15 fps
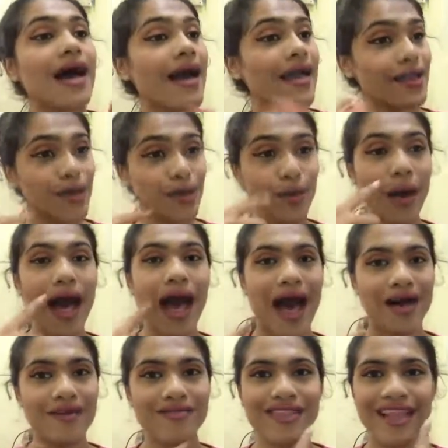I do
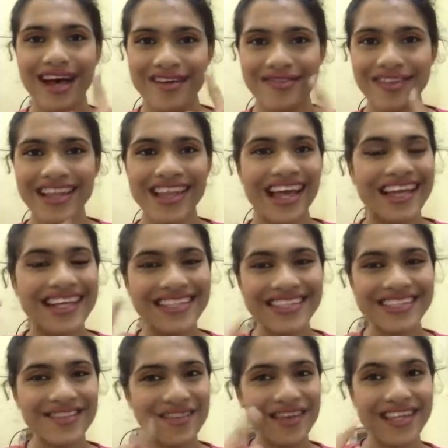have laughter
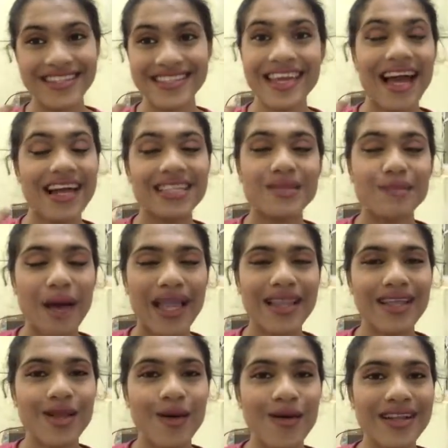lines. If you can see, I smile
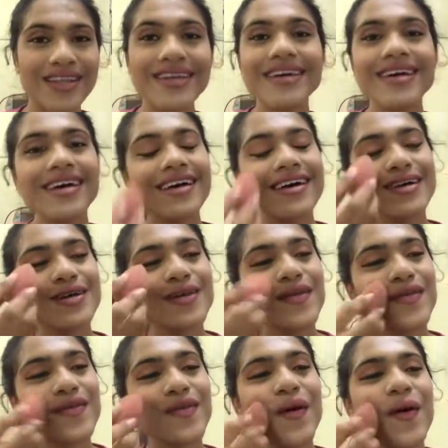a lot.
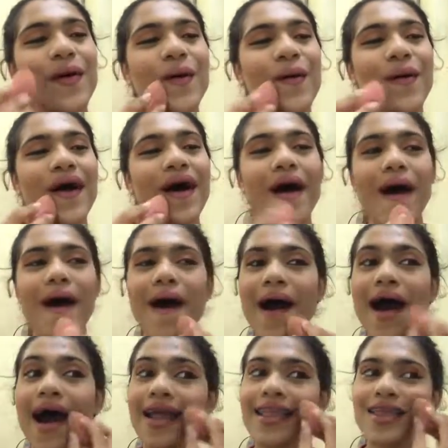So
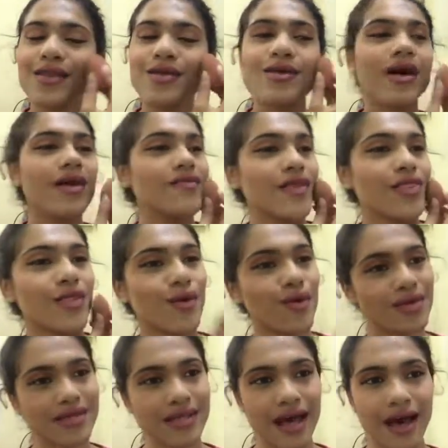I need to cover
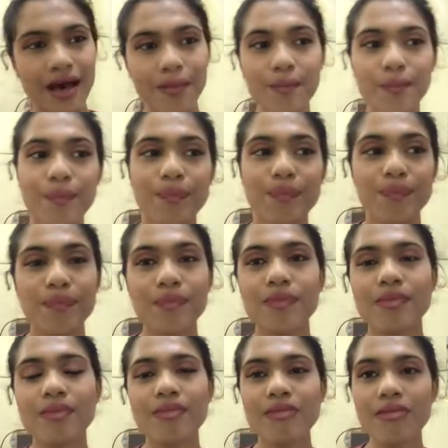those up.
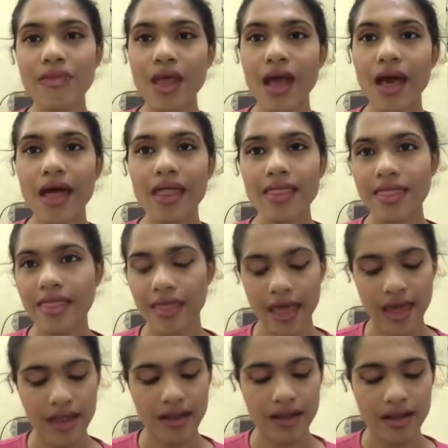And
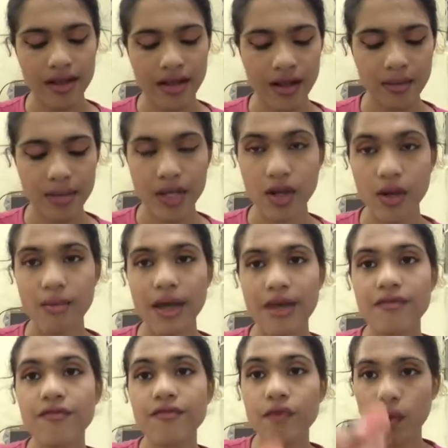then a little bit on my
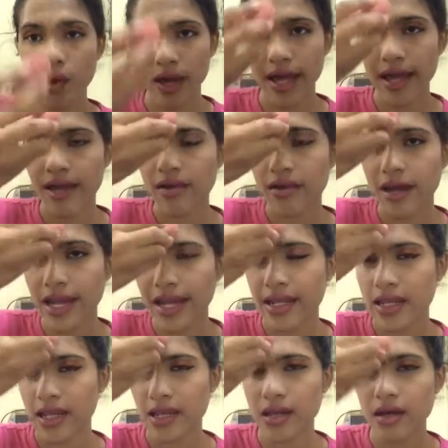forehead right
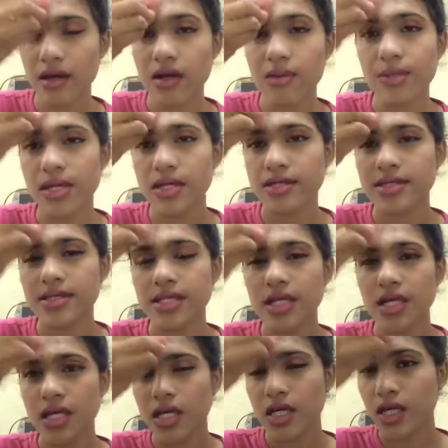here, because
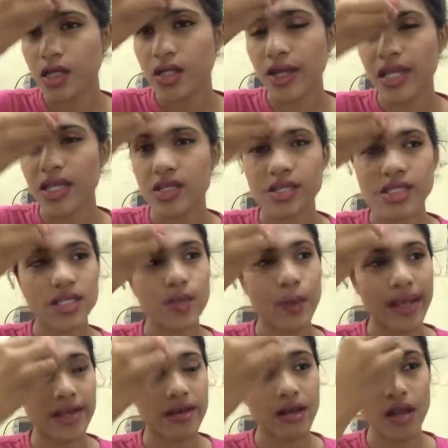I tend to
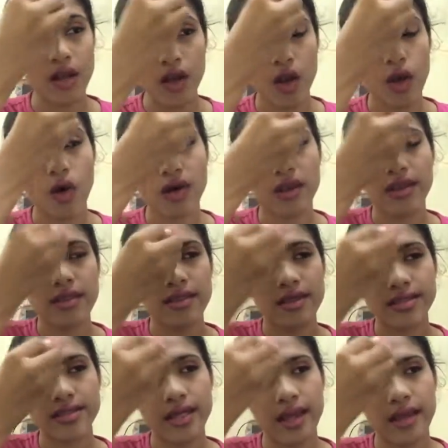sweat a lot in
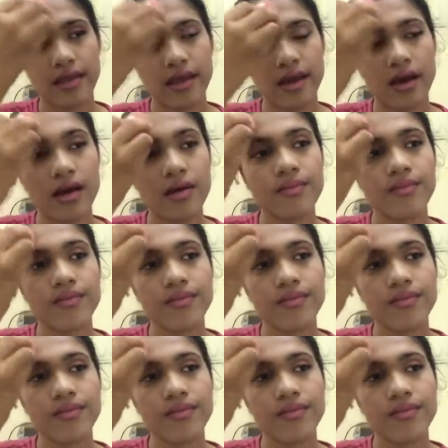this area.